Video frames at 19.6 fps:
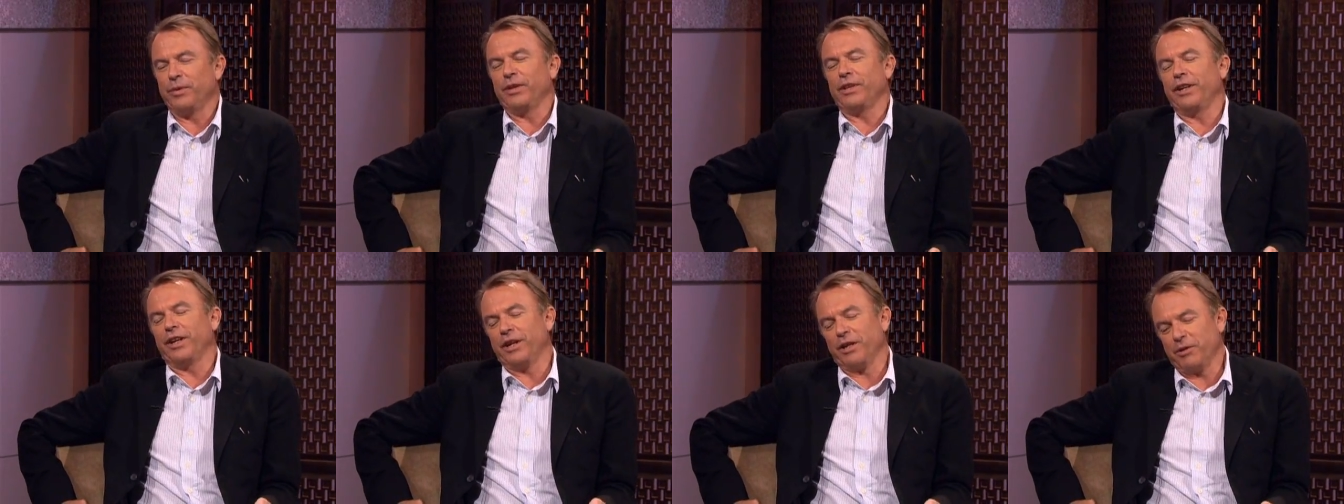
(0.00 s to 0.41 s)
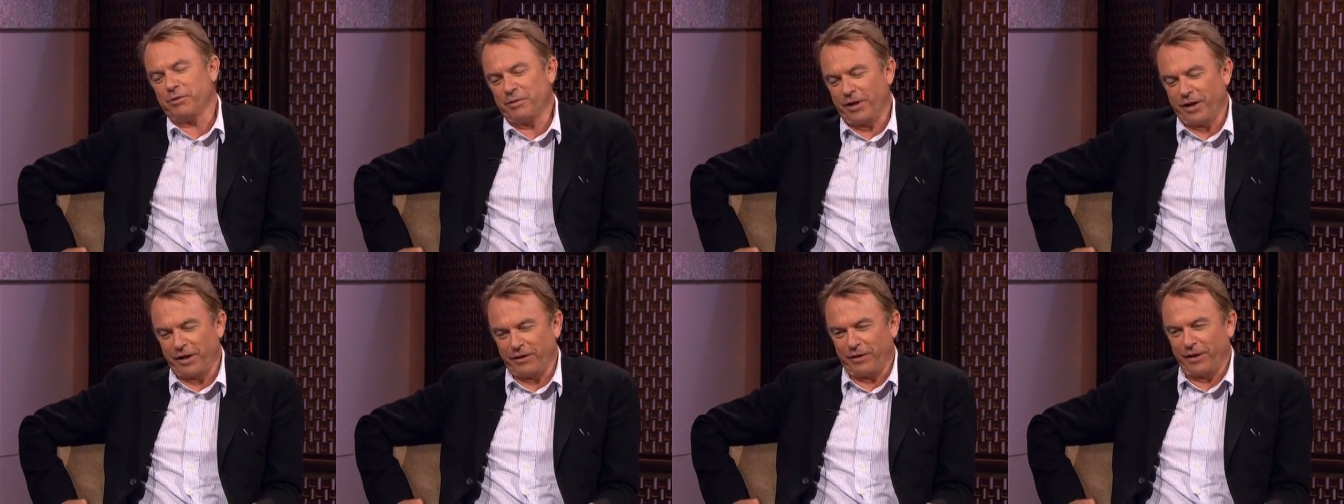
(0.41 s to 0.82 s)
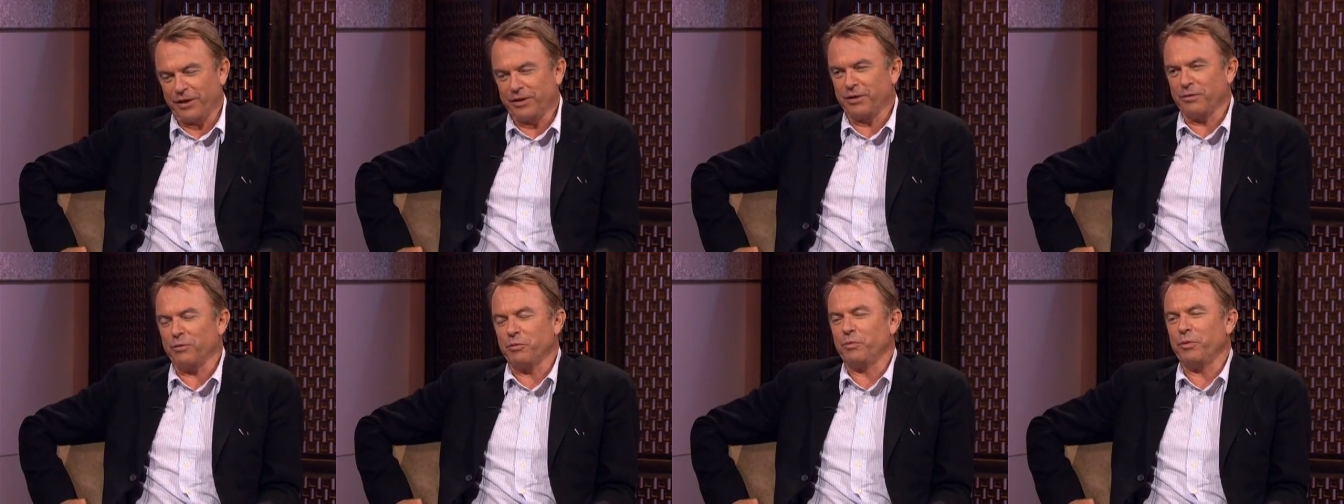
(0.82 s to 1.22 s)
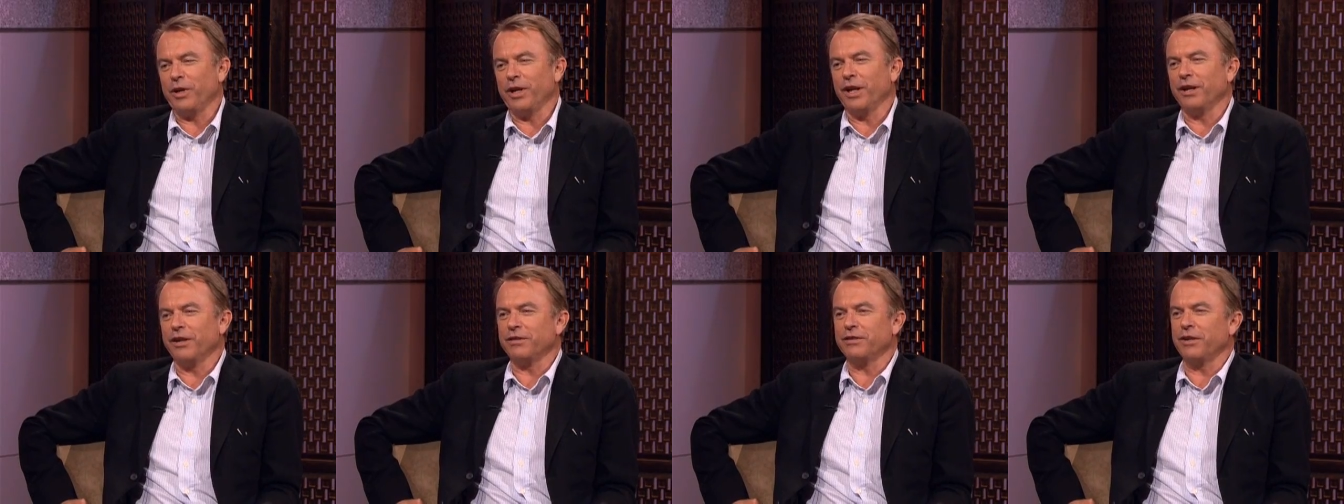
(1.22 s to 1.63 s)
you know, there were a lot of things that were
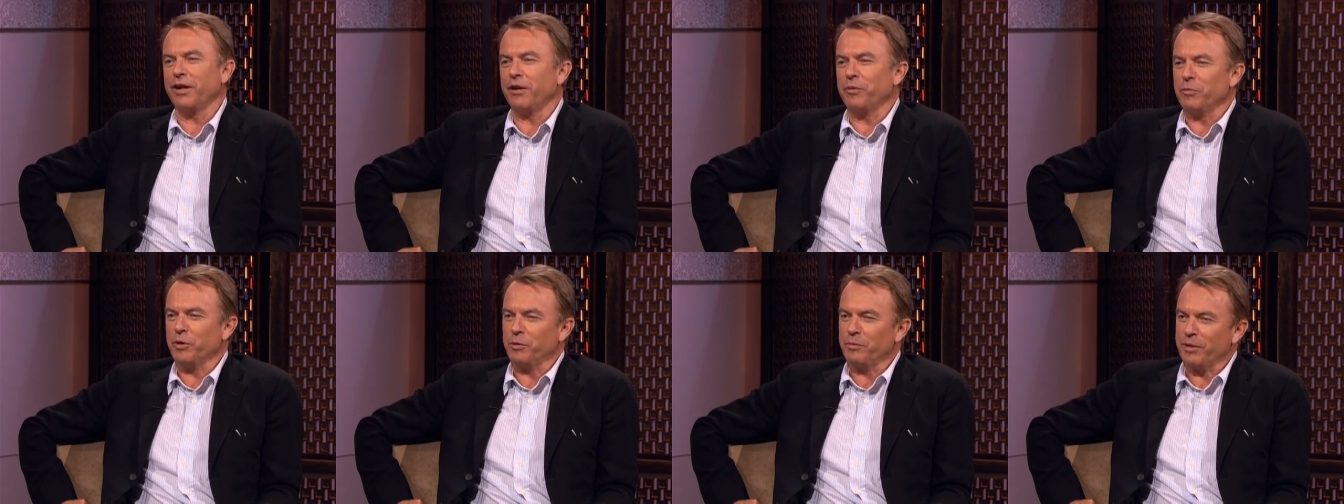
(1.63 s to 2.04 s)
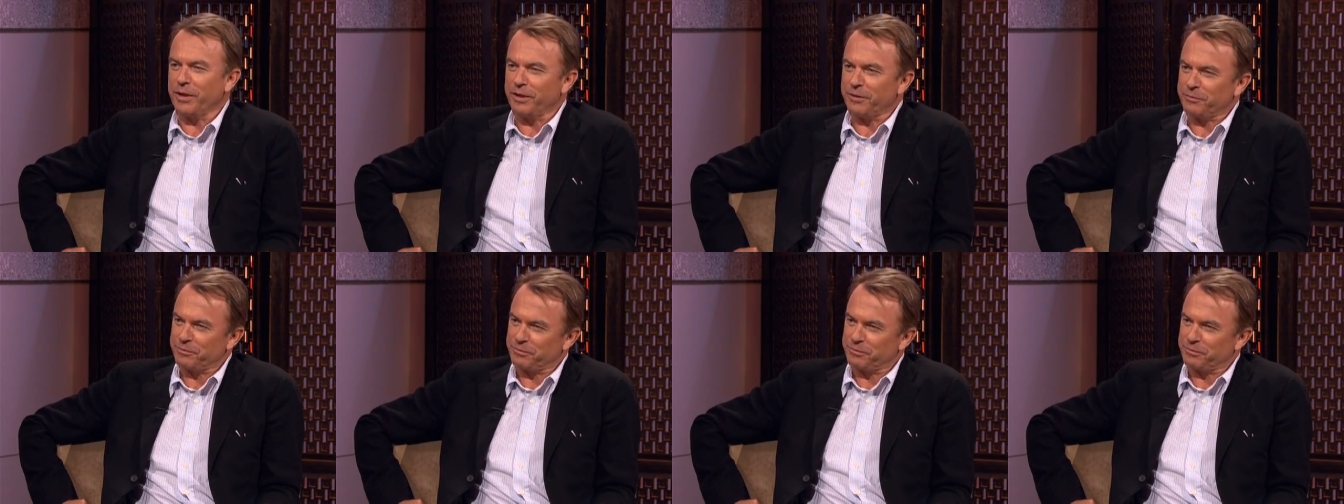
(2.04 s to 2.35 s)
pretty undesirable about him.